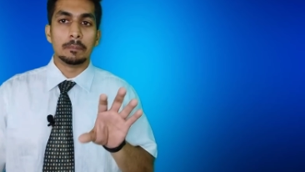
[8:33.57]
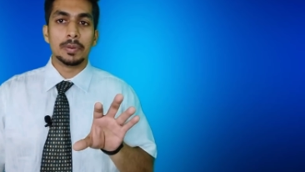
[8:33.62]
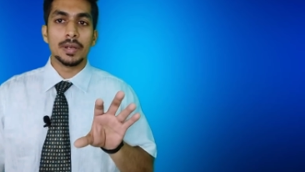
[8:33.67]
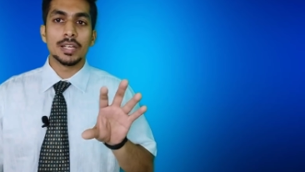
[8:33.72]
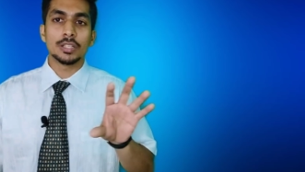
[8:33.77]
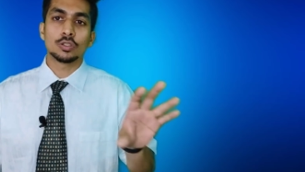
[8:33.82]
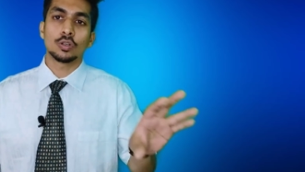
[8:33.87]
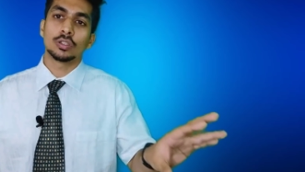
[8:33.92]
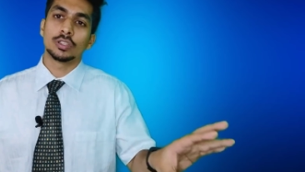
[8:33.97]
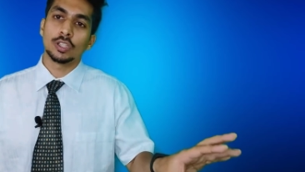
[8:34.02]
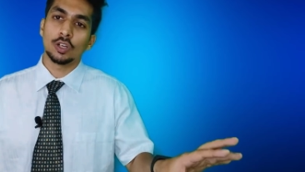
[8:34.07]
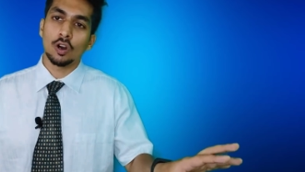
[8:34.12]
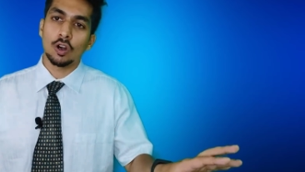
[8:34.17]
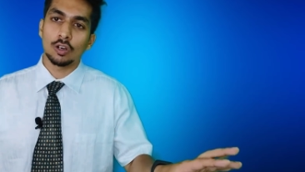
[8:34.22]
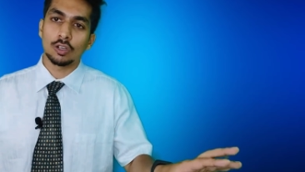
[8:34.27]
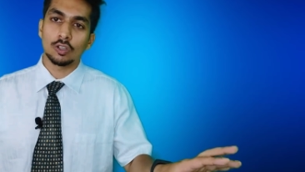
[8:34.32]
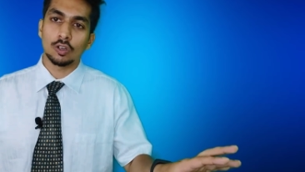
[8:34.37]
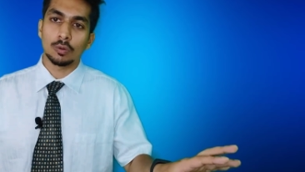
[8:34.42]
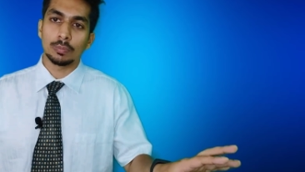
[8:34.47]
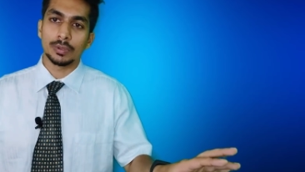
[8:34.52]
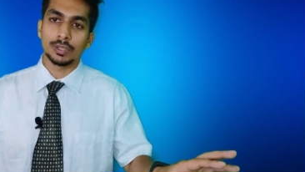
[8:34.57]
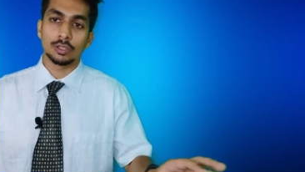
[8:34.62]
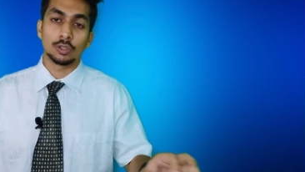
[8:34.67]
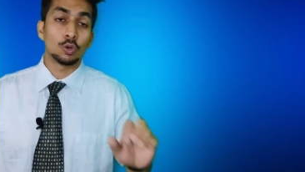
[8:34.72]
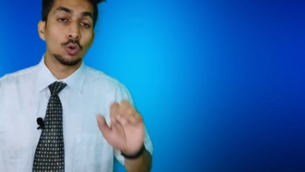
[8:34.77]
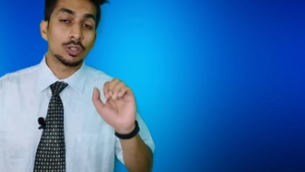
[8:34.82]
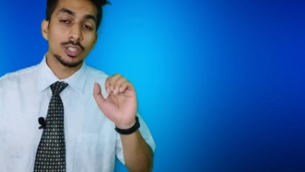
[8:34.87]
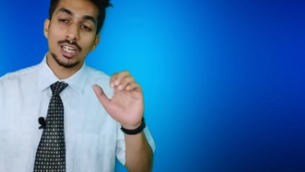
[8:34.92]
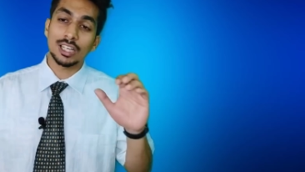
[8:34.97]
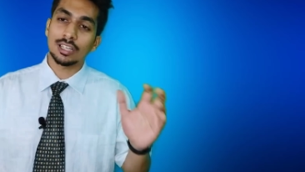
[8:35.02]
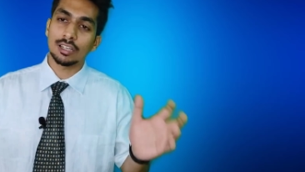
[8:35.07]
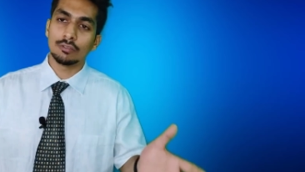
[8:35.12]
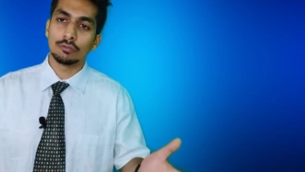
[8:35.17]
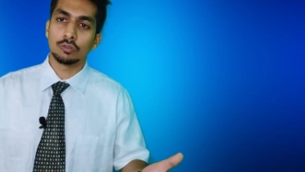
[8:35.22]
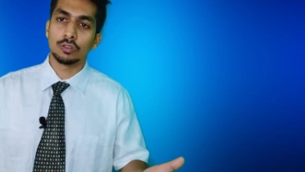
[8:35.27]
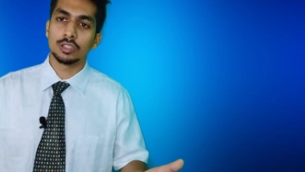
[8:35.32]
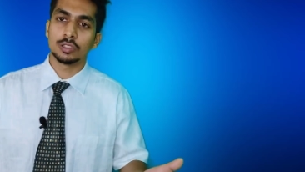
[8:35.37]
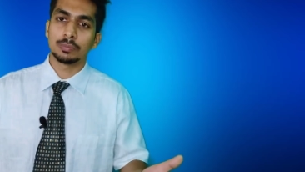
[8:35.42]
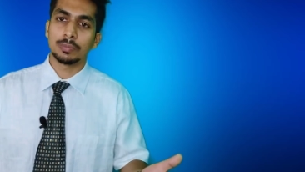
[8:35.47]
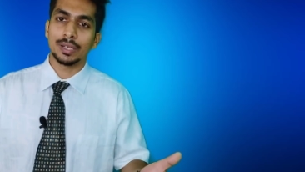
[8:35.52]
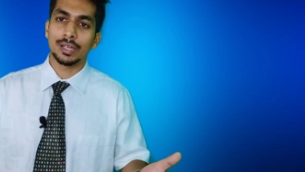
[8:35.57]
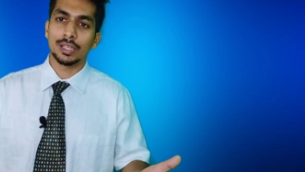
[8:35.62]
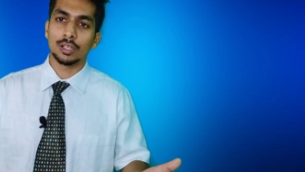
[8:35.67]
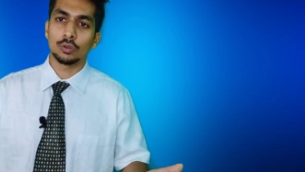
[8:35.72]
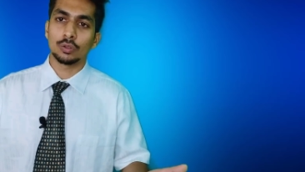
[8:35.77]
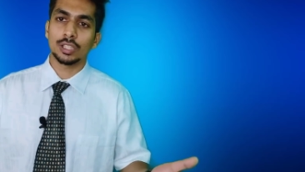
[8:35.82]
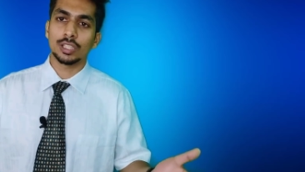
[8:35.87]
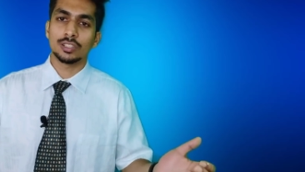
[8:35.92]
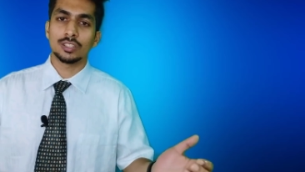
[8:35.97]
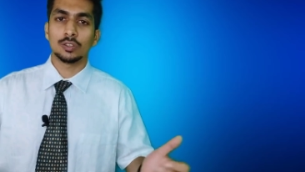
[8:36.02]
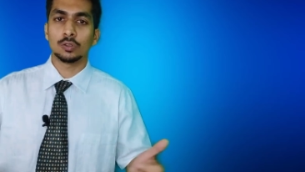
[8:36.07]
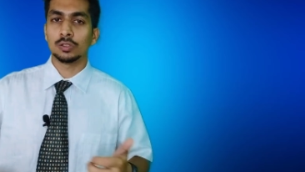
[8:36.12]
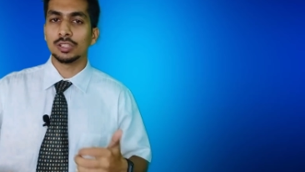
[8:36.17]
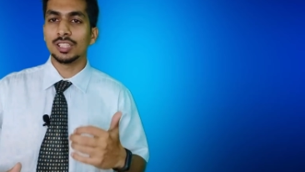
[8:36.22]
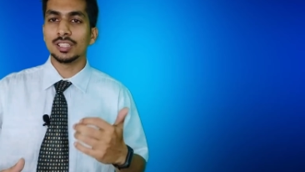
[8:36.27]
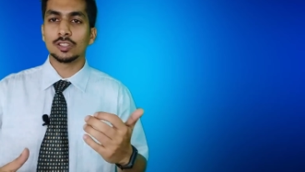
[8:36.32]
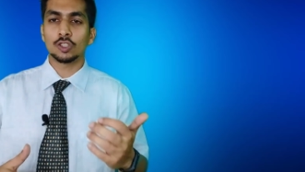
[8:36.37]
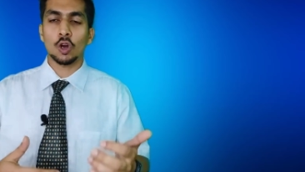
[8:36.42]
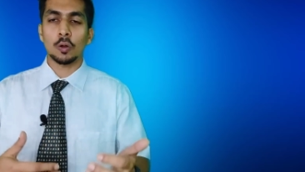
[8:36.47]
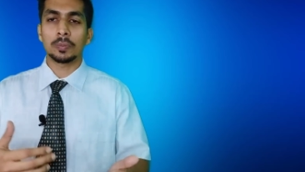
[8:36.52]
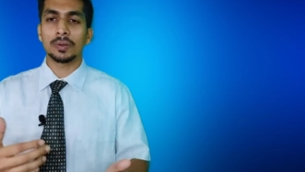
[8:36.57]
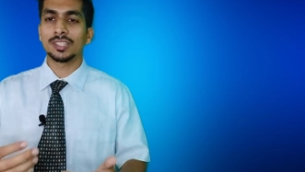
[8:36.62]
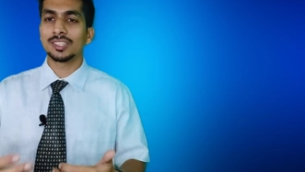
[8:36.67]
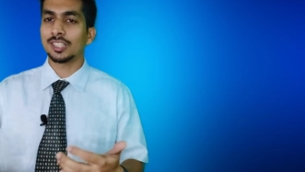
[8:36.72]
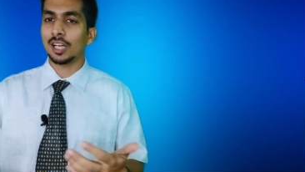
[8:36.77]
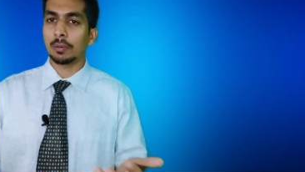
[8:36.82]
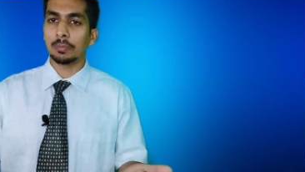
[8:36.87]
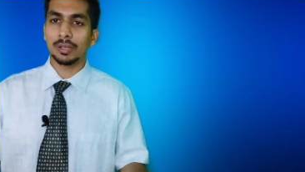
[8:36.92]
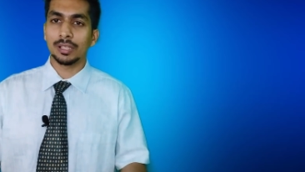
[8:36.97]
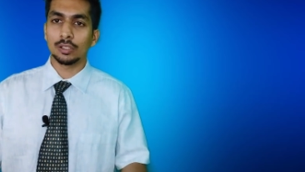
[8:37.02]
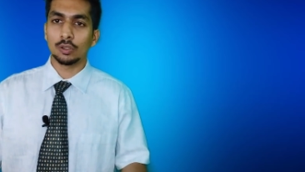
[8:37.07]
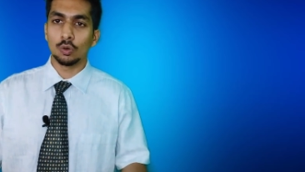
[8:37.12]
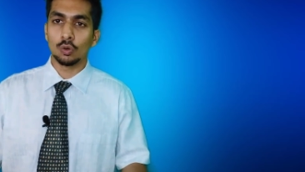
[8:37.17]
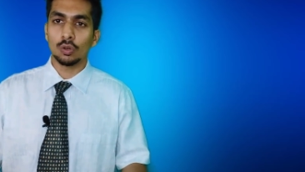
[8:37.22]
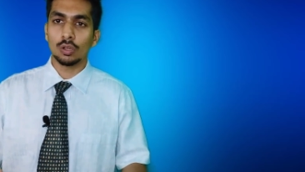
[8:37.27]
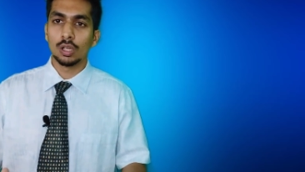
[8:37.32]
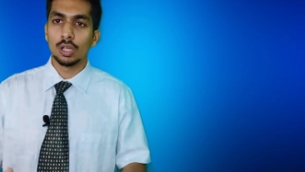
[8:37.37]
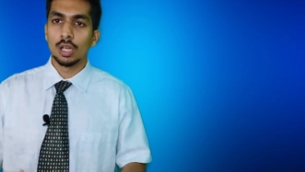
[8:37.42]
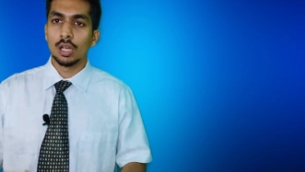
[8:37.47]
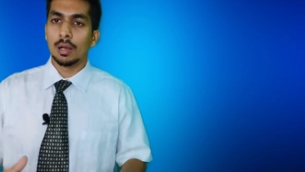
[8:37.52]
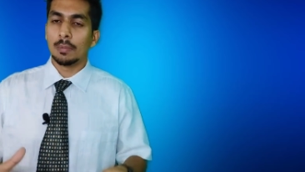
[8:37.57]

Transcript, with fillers: based on the hot topic don't get influenced by it okay so these topics come and go